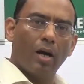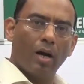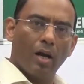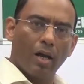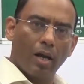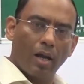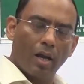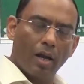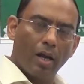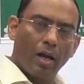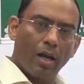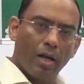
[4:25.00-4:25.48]

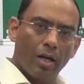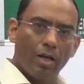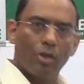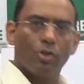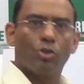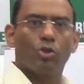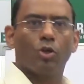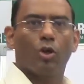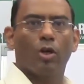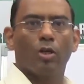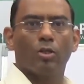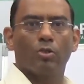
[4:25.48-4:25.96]
in an
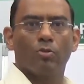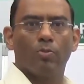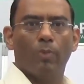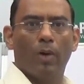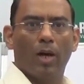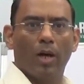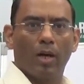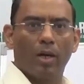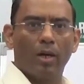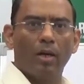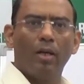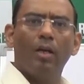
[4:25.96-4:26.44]
insurance
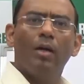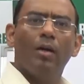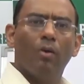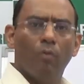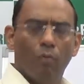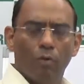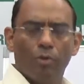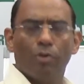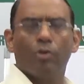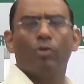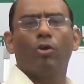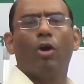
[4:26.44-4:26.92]
market,
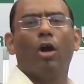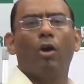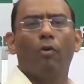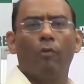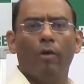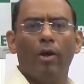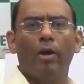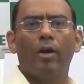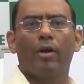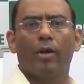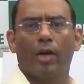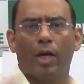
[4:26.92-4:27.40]
which is not
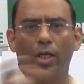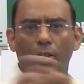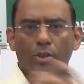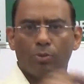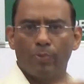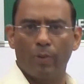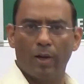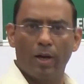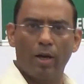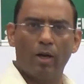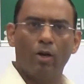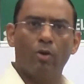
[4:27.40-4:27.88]
very
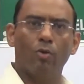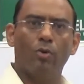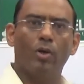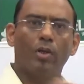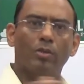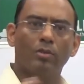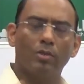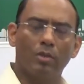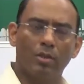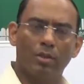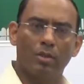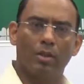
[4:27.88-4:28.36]
transparent to
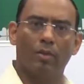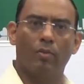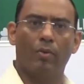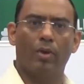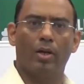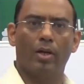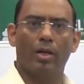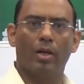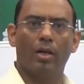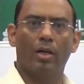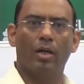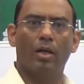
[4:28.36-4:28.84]
us. It is a
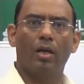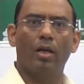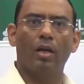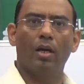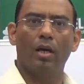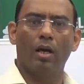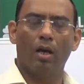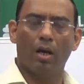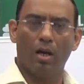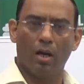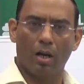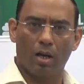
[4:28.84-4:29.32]
very
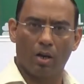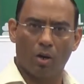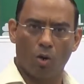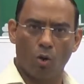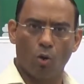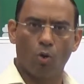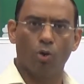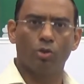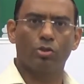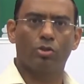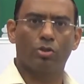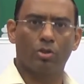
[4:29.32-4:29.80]

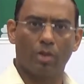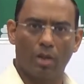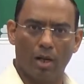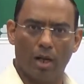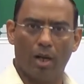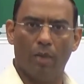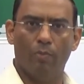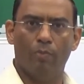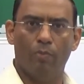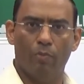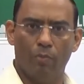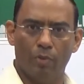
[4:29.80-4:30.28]
closed
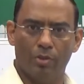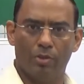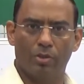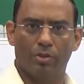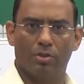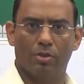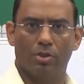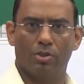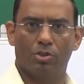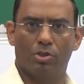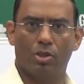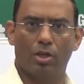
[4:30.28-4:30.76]
club which
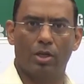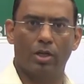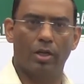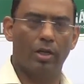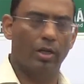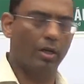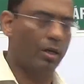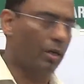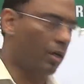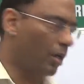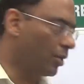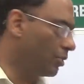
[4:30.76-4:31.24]
essentially
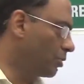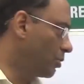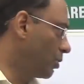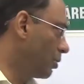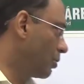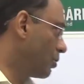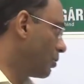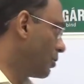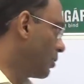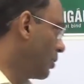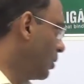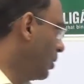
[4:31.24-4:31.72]
does
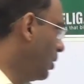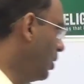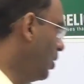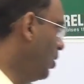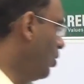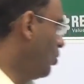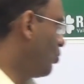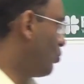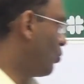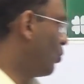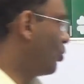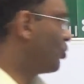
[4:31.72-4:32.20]

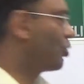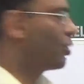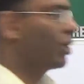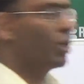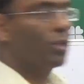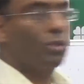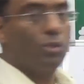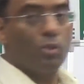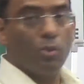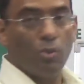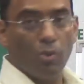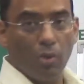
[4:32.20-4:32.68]
this. So
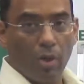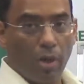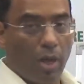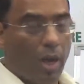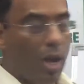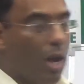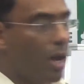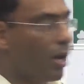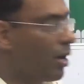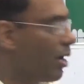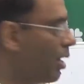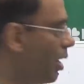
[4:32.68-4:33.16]
just to
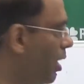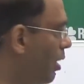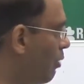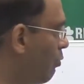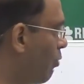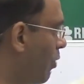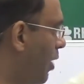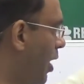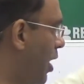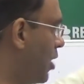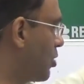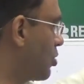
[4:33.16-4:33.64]
reiterate,
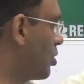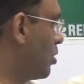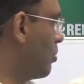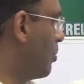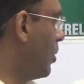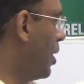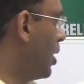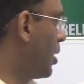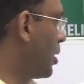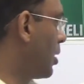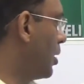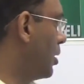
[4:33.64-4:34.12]
financial
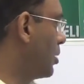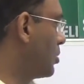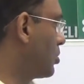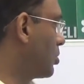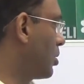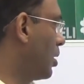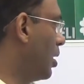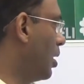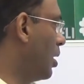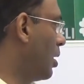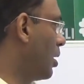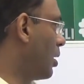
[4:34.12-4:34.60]
markets
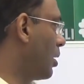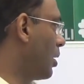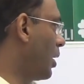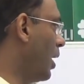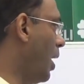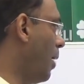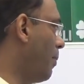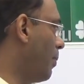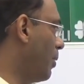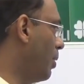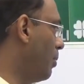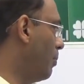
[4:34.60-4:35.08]
are
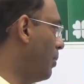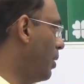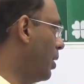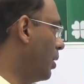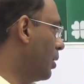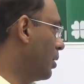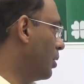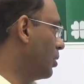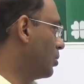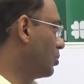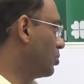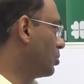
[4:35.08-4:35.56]
capital
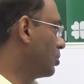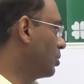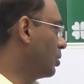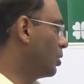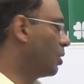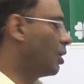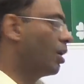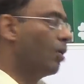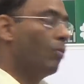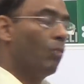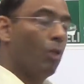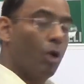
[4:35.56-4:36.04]
markets,
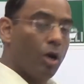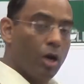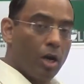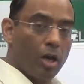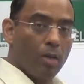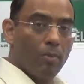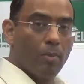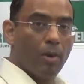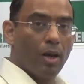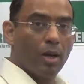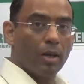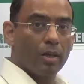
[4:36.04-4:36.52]

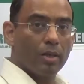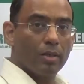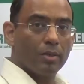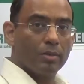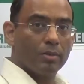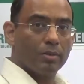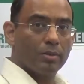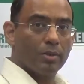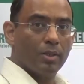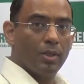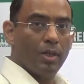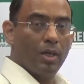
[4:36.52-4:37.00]
commodity
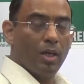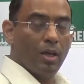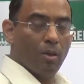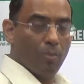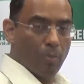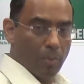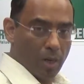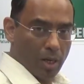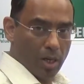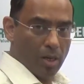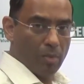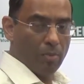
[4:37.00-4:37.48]
markets,
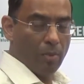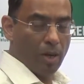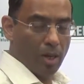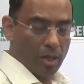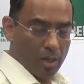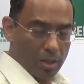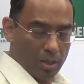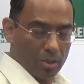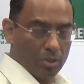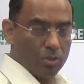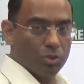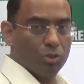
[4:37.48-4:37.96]
money
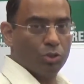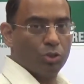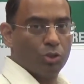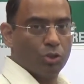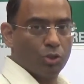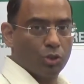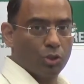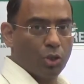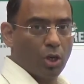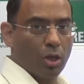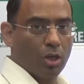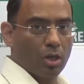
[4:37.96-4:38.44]
markets,
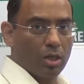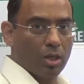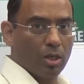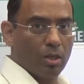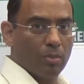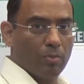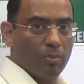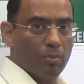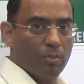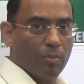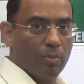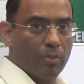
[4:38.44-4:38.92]

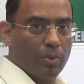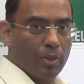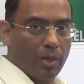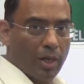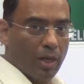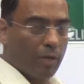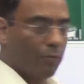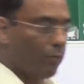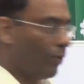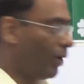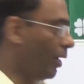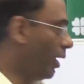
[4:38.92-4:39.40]
short-term
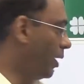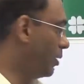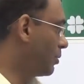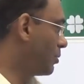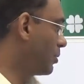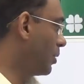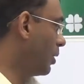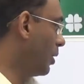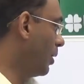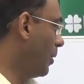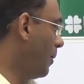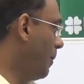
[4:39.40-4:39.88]
debt
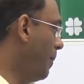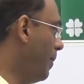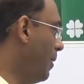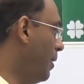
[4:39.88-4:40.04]
financing,